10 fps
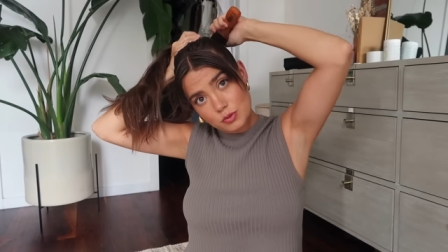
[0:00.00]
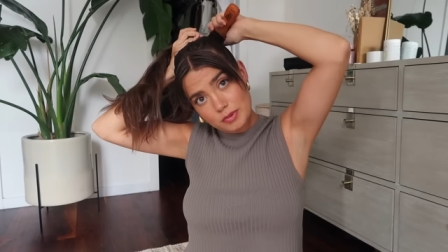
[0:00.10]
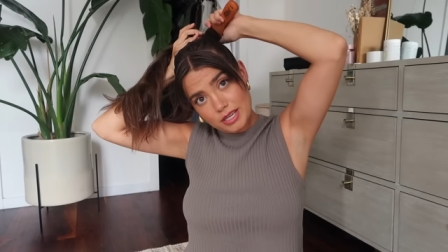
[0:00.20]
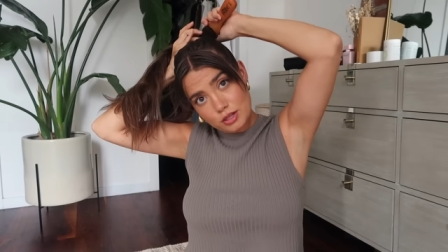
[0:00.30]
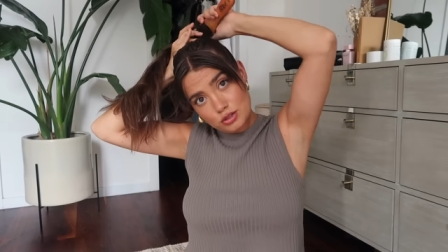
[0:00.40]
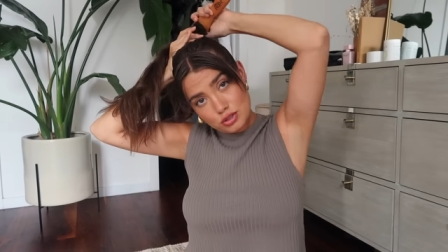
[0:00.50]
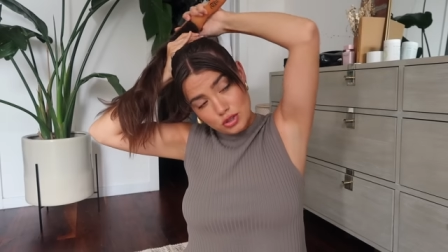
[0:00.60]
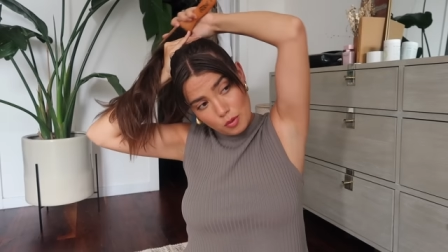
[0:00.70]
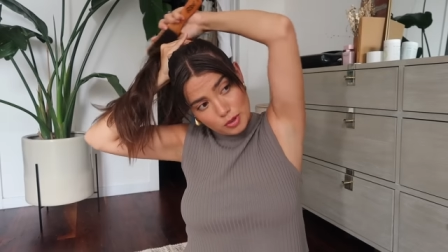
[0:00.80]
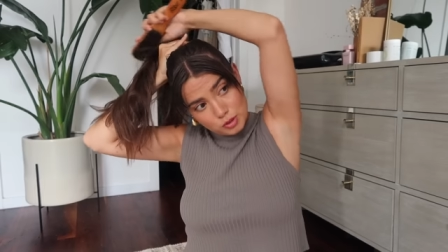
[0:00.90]
would be
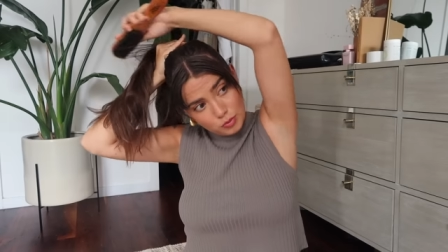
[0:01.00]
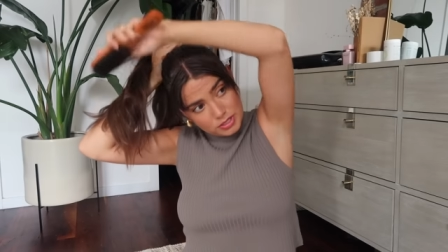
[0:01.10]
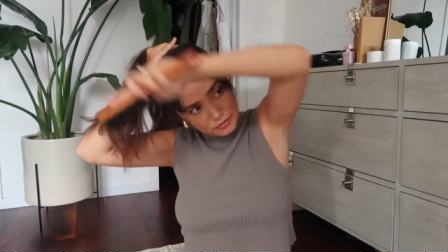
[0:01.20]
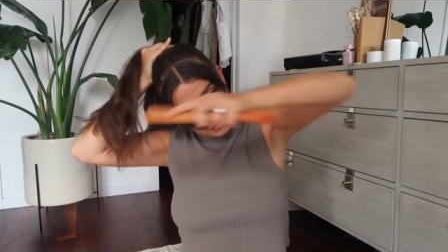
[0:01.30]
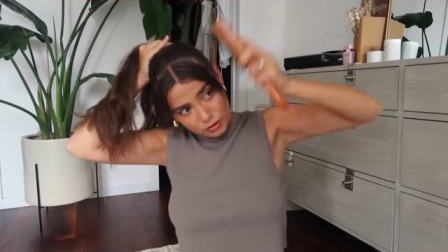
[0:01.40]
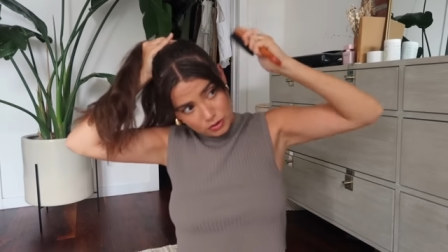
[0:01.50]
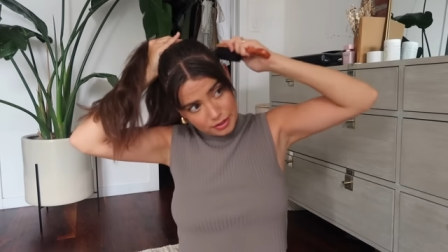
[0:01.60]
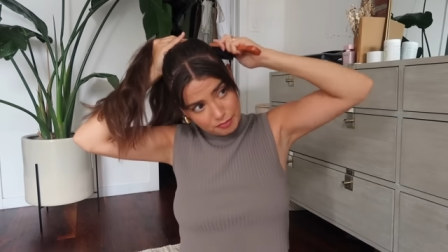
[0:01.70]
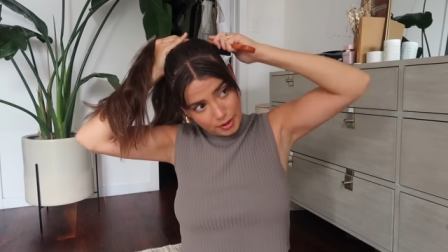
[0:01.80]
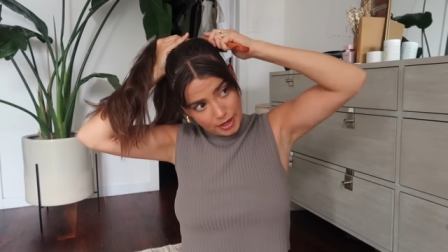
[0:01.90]
so much more difficult
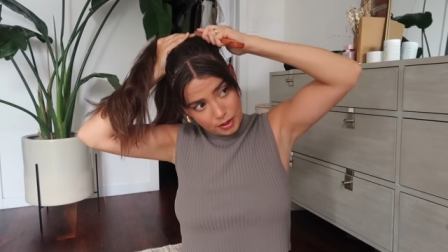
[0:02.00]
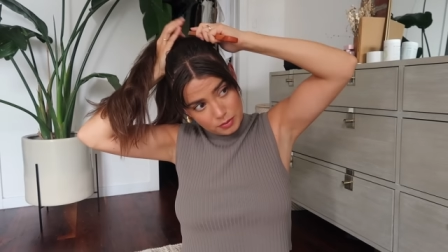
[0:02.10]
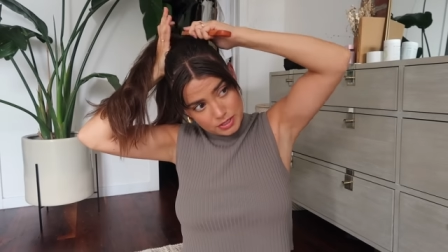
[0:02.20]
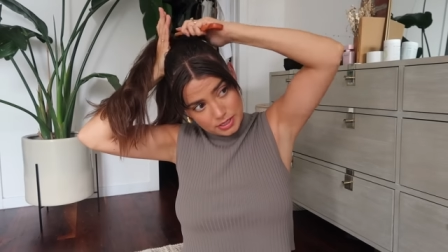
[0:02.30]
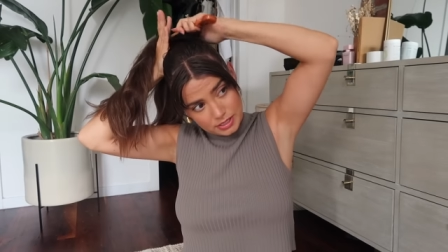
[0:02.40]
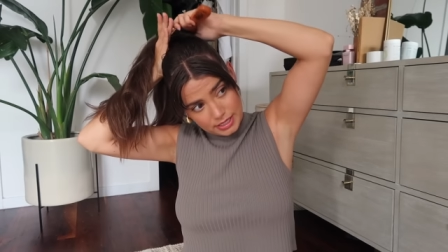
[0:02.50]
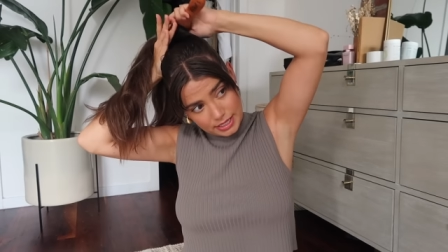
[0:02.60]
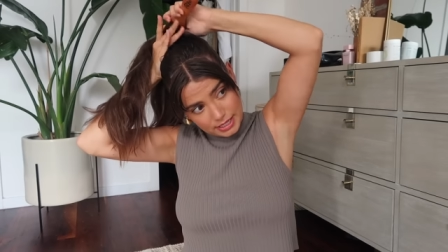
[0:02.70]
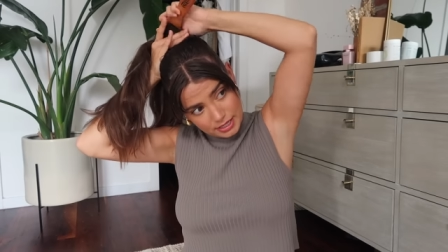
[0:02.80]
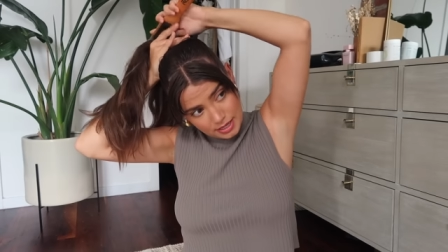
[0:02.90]
if my hair was
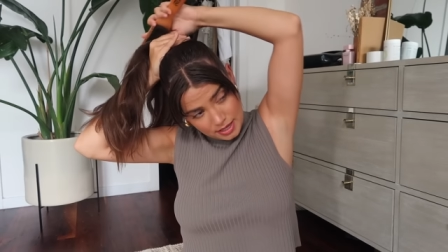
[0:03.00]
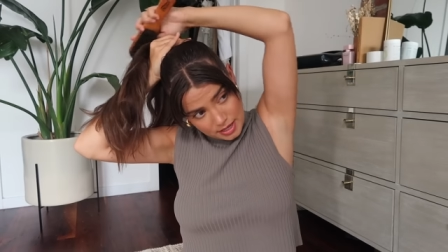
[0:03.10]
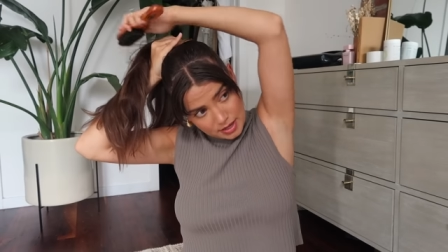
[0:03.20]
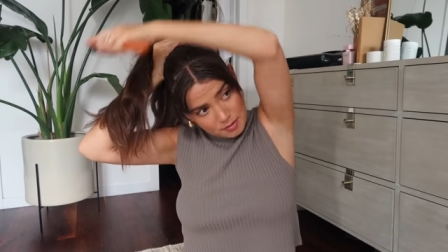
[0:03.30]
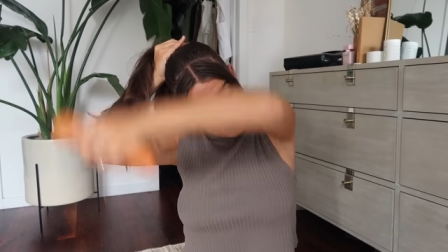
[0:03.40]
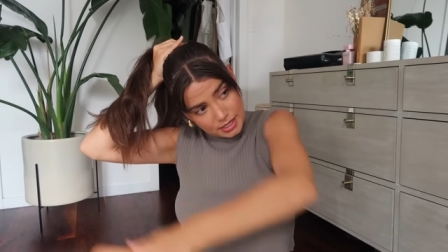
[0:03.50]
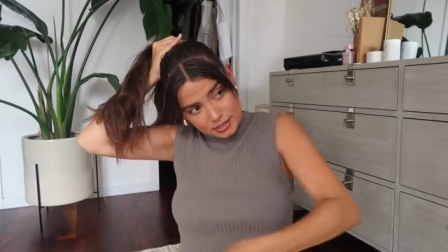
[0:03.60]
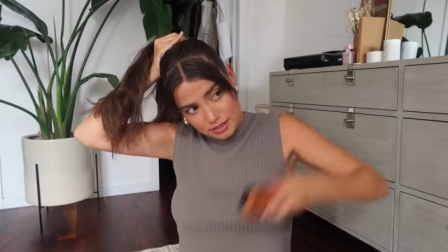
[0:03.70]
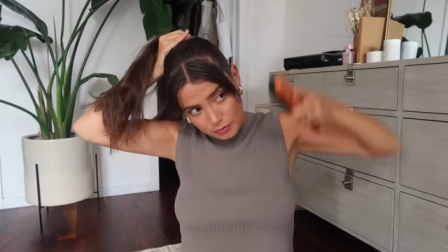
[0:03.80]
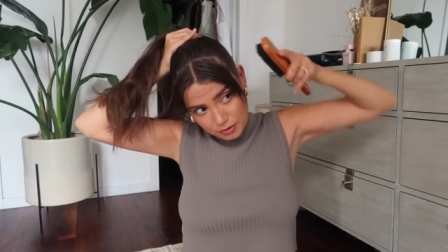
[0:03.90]
clean
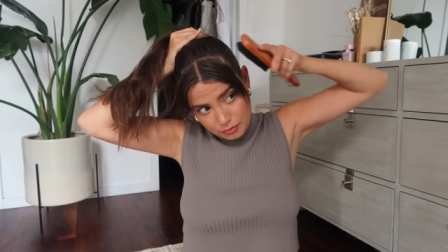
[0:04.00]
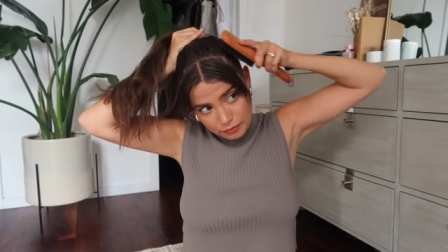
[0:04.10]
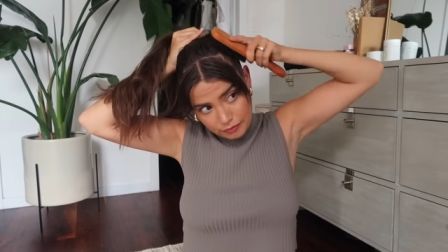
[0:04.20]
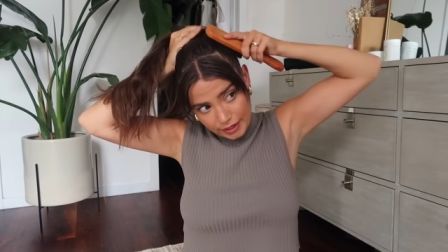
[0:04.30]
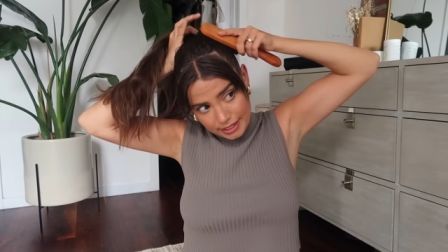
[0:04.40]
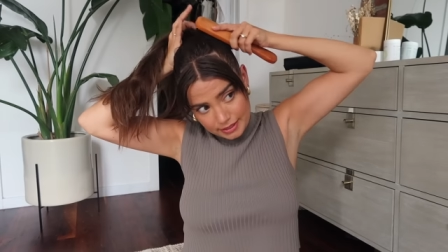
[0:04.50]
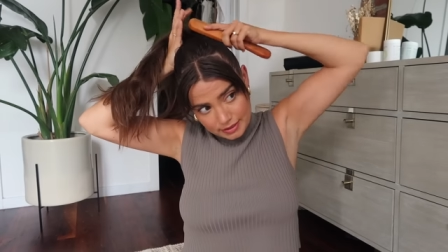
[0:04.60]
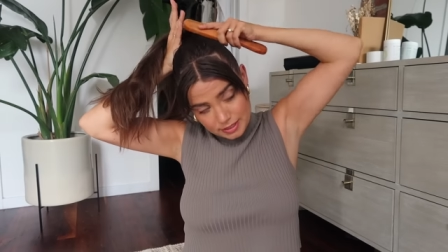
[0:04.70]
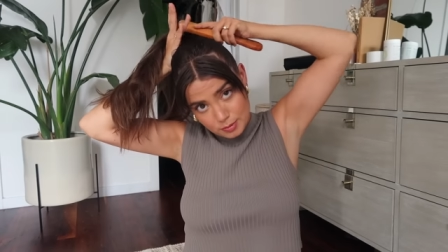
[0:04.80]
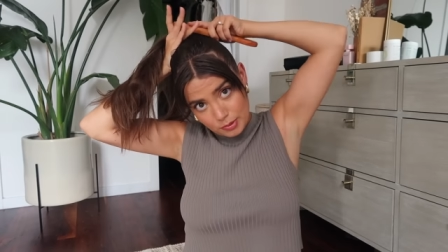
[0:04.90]
because it would fight
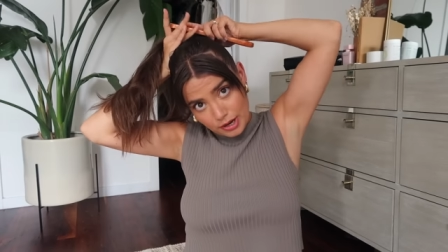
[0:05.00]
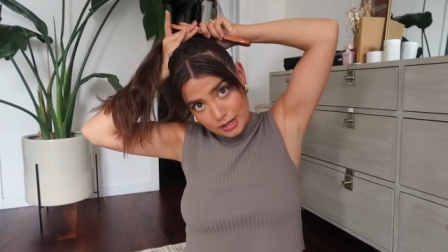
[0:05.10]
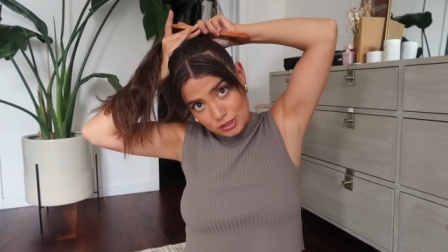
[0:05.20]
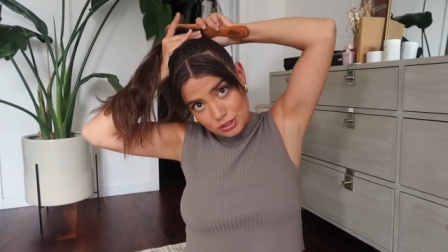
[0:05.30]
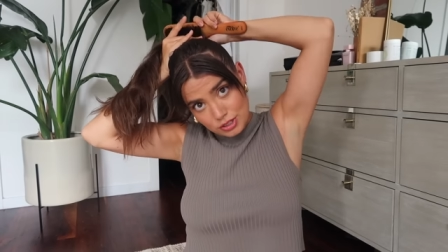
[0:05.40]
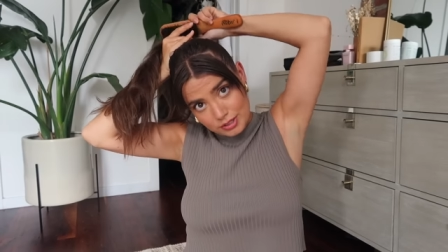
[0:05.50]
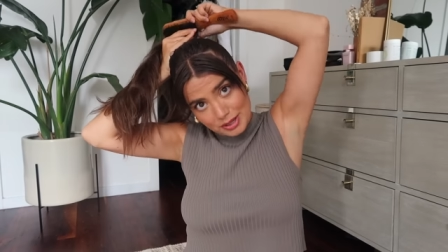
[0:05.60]
this brush a